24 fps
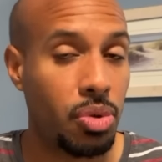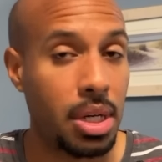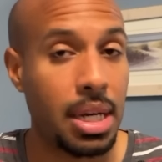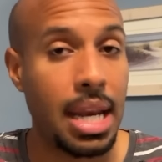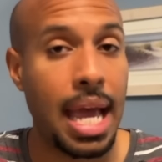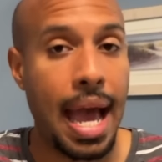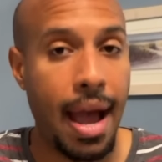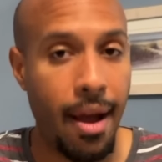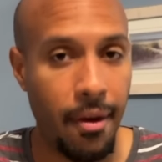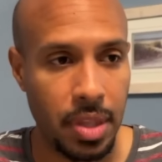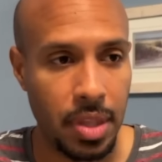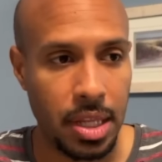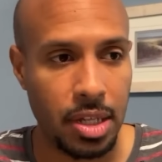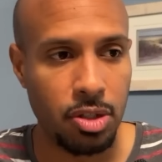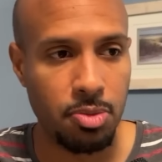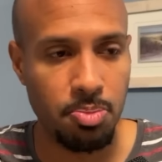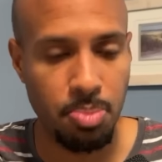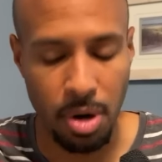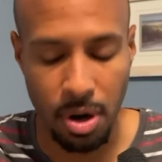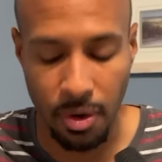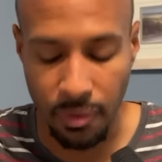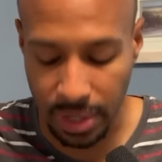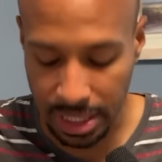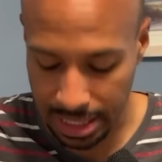Howden is
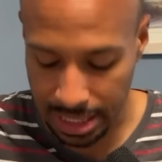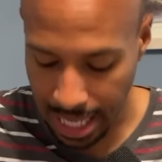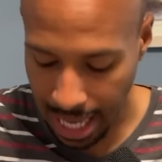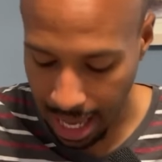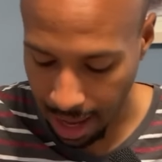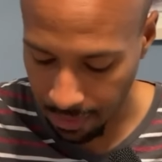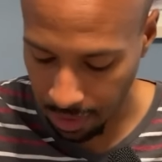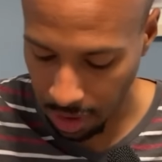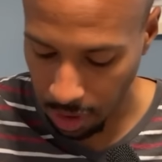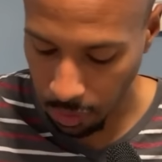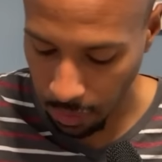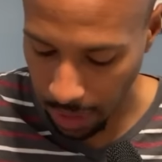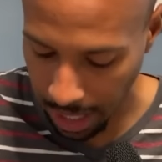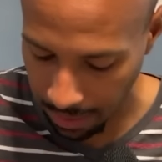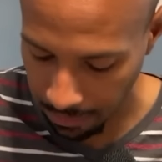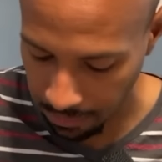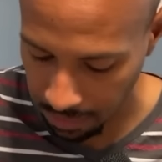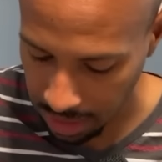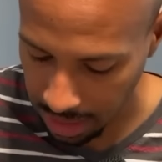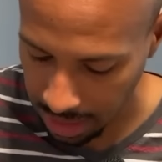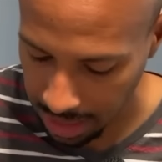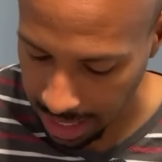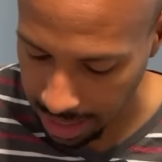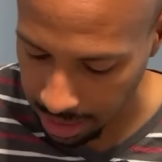perfect to have away
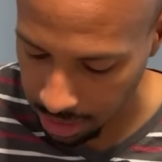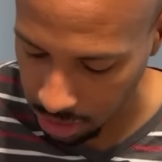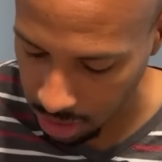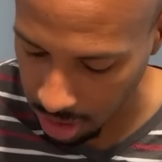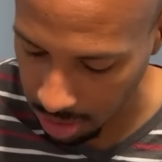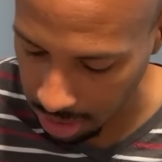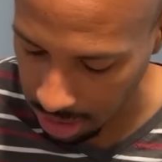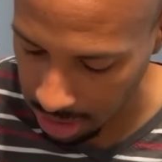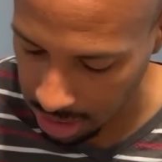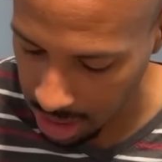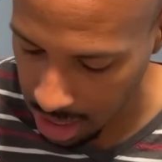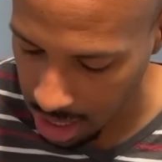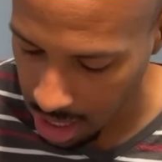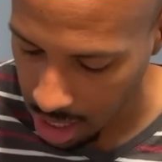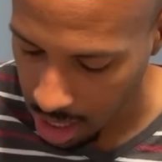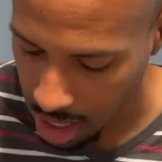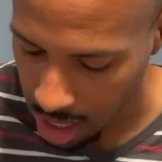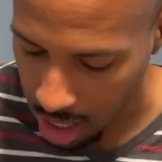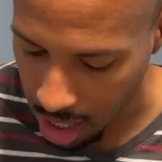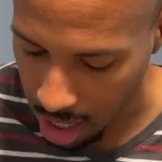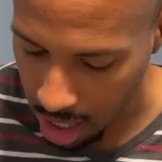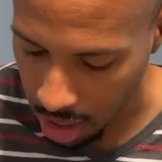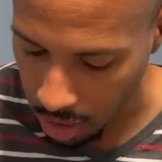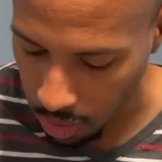from the line of scrimmage.
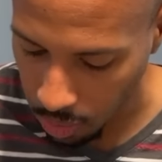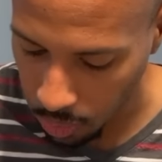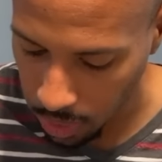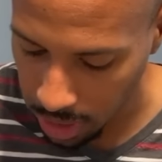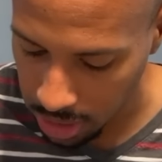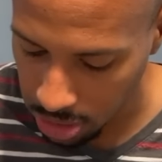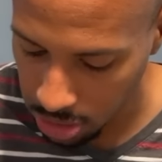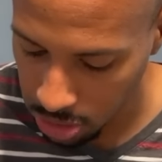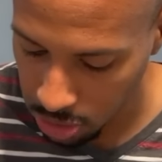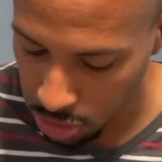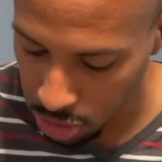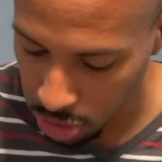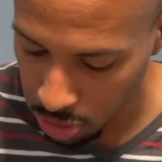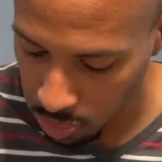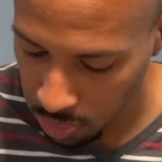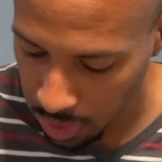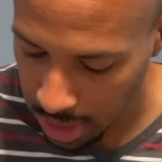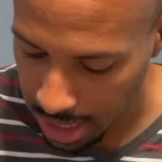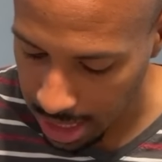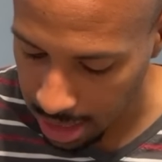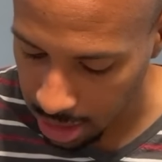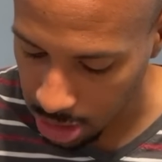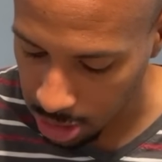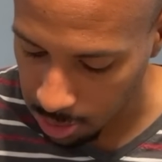What should
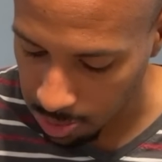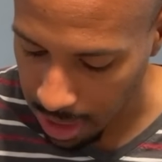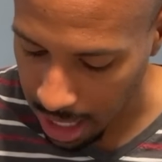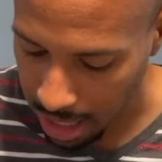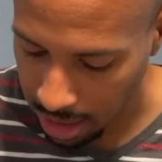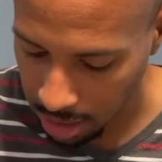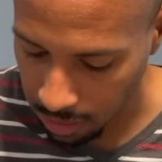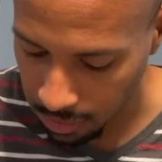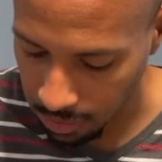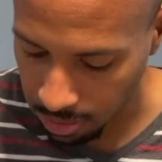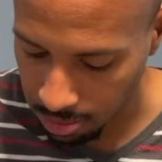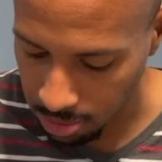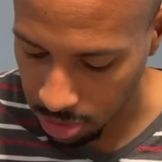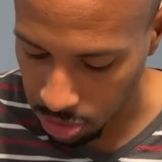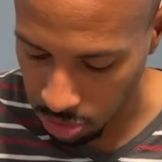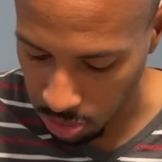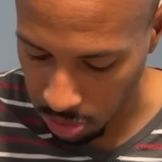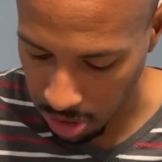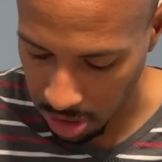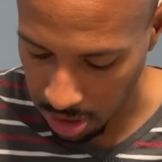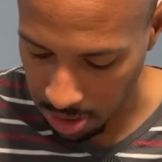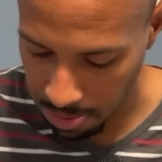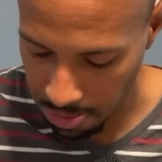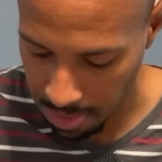we expect from
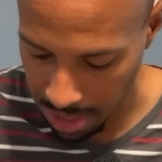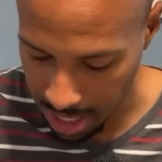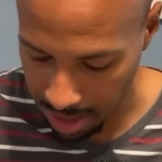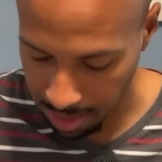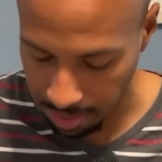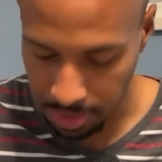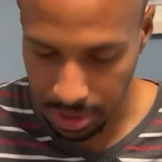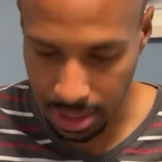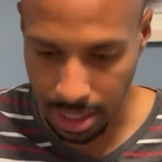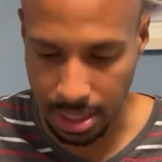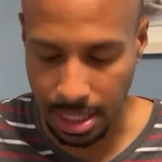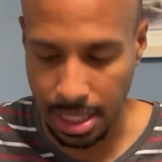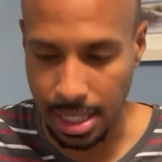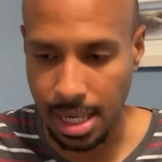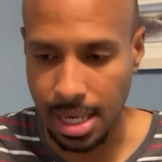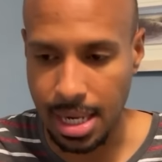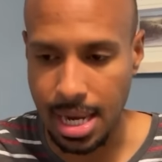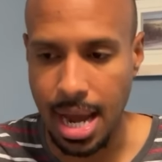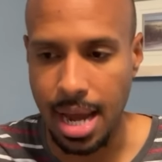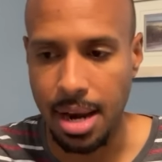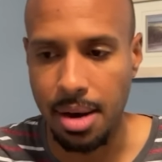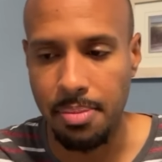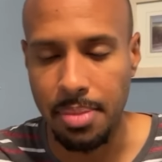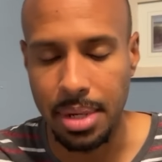Jordan Mims? I think I
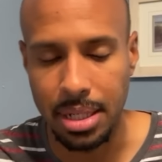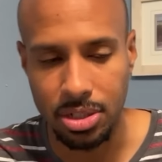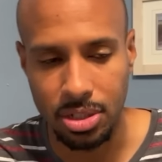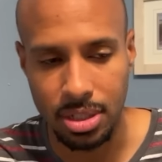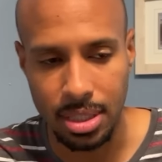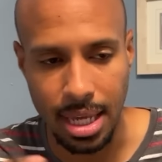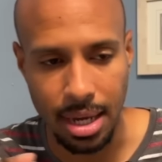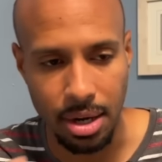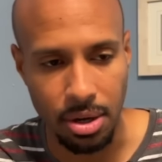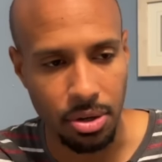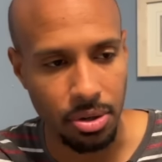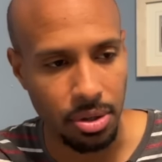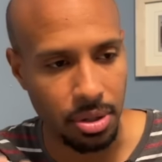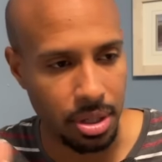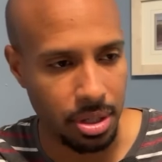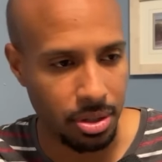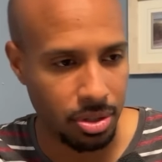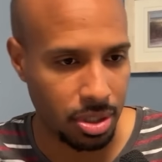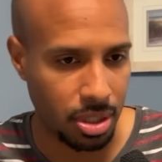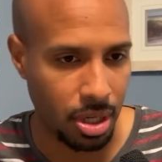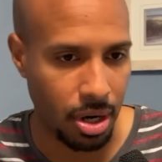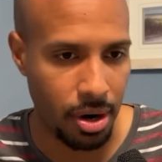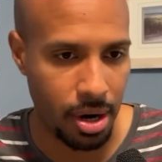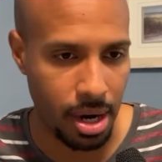kind of mentioned that earlier.
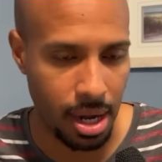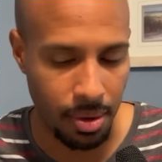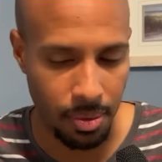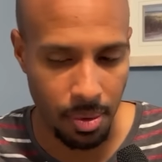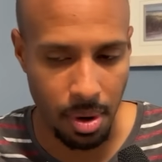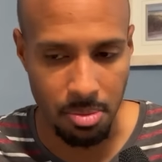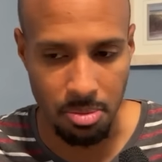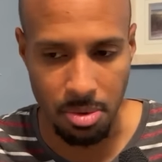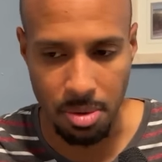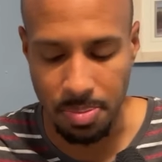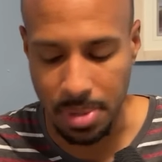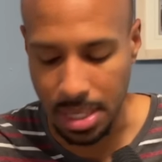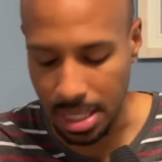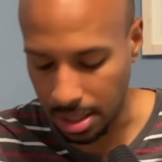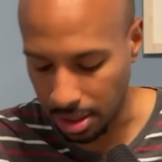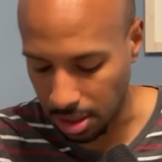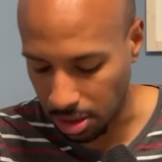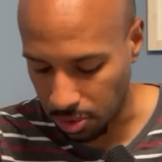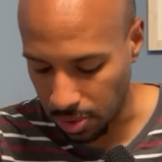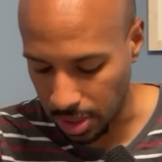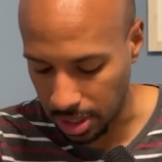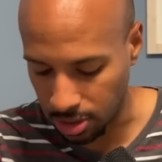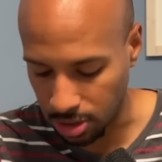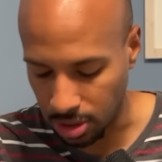Sorry, I'm repeating
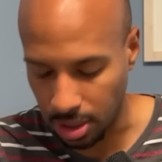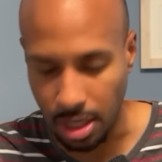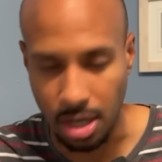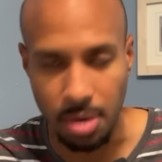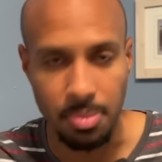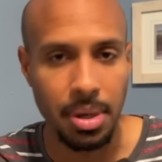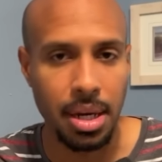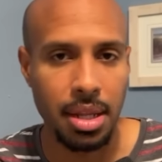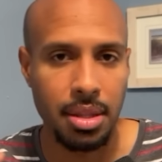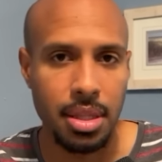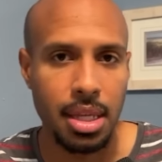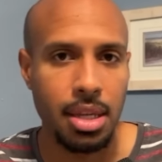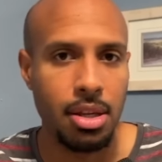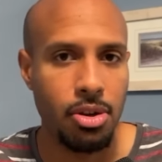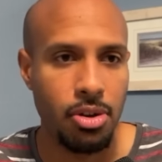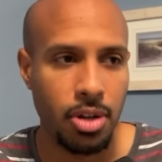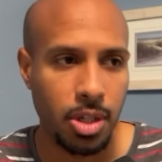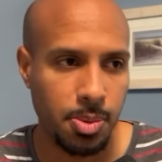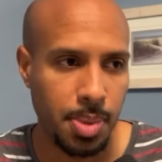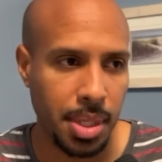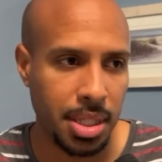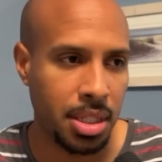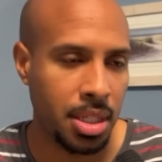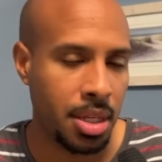a question here, but I think you're
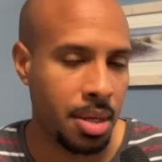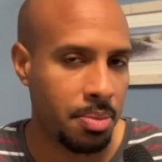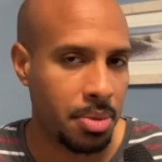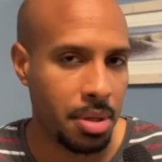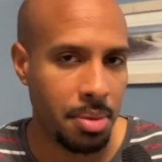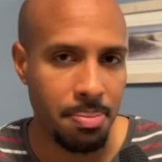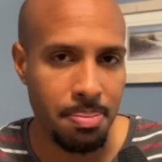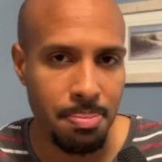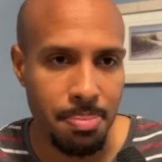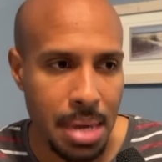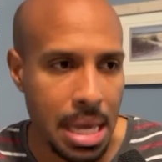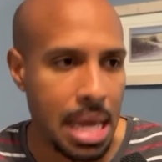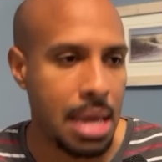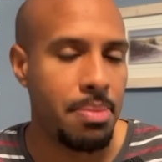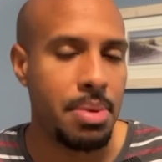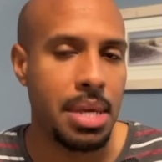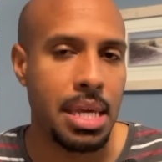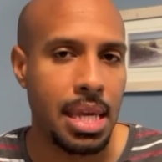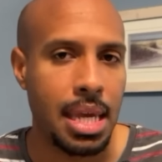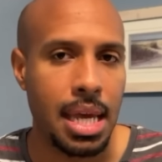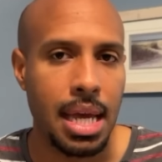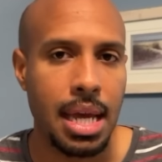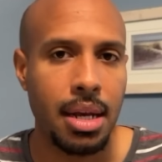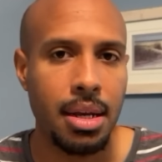expecting him to
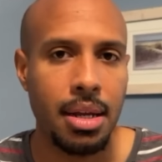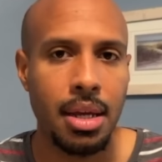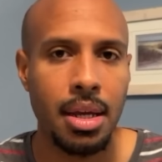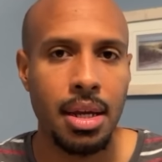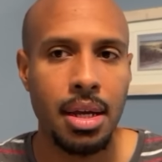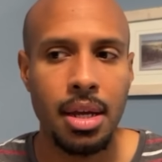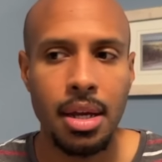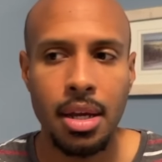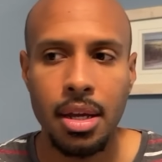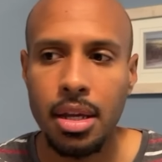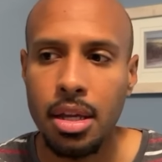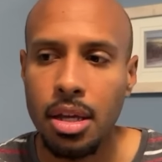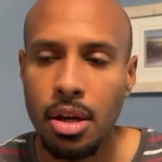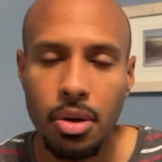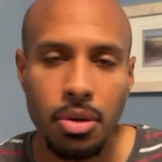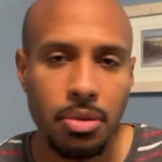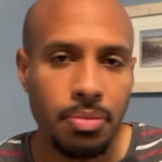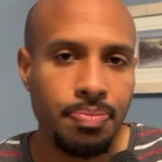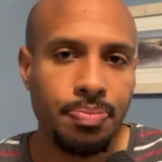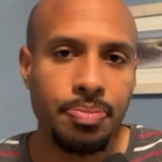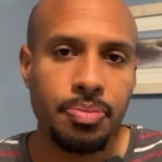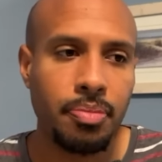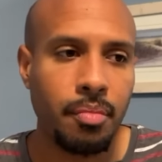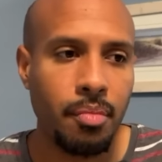maybe get, you
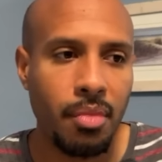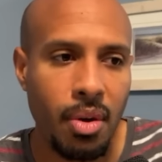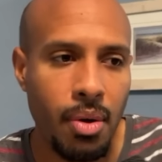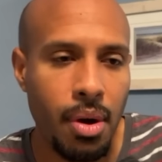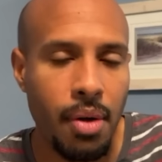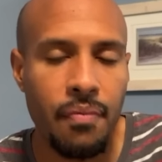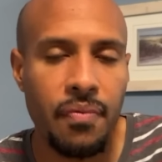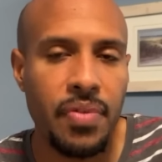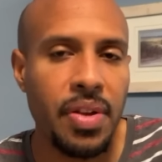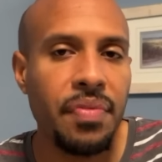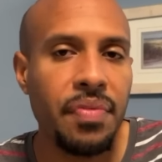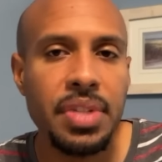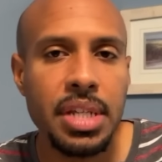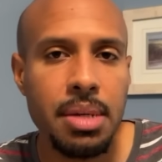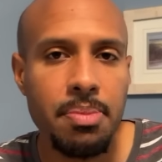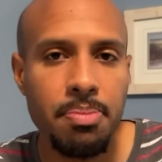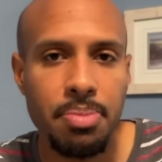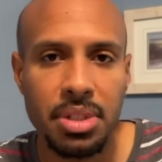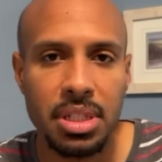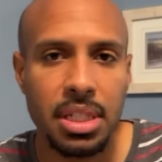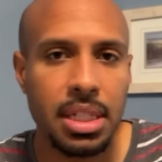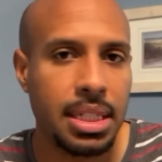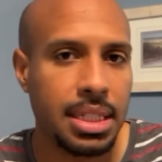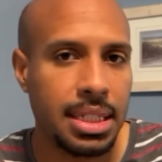know, around
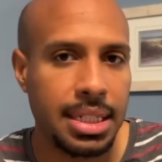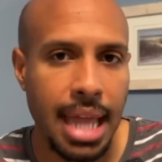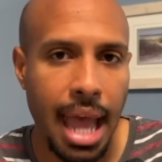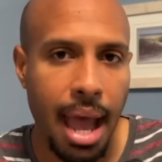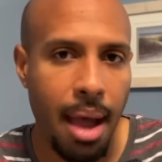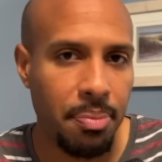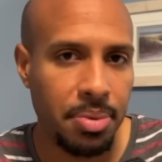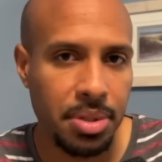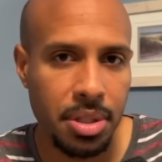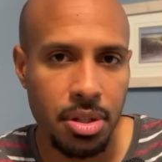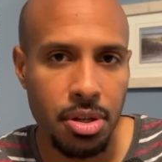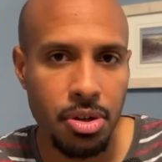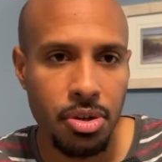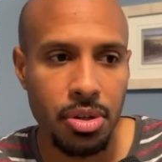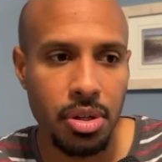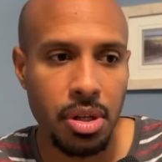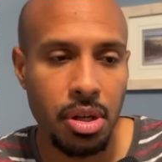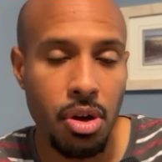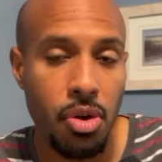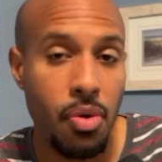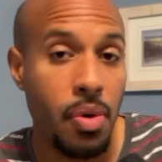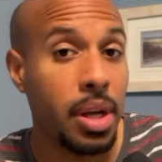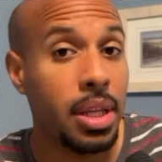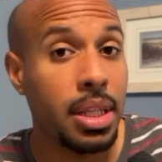15% of snaps in the early
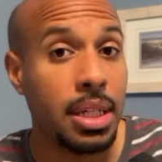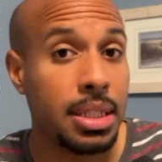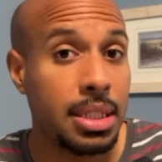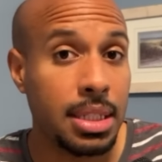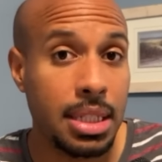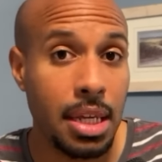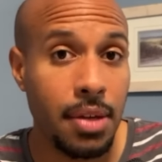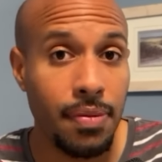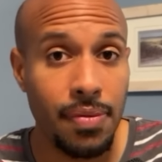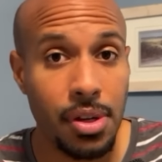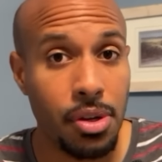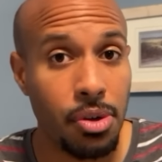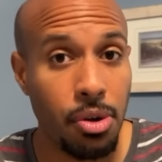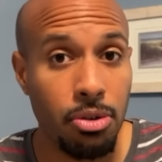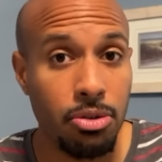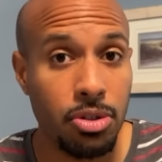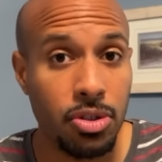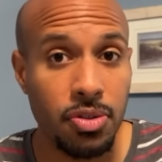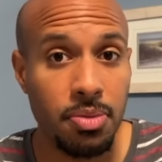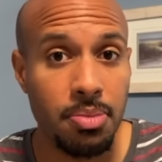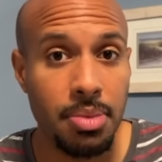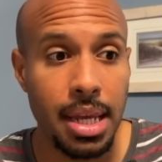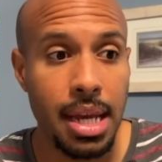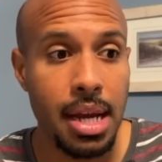going and then see if he
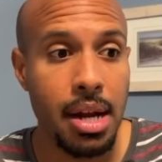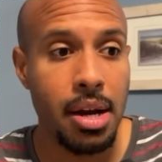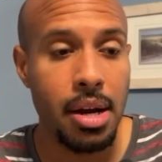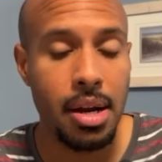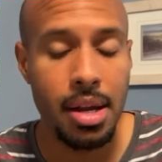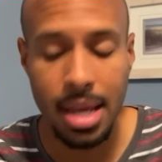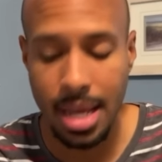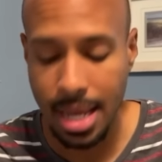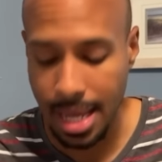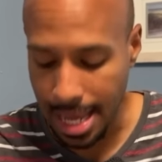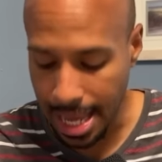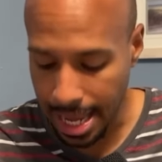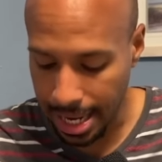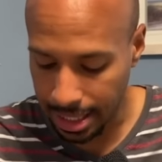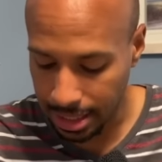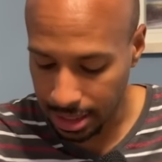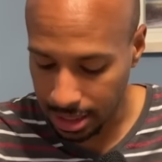grows from there and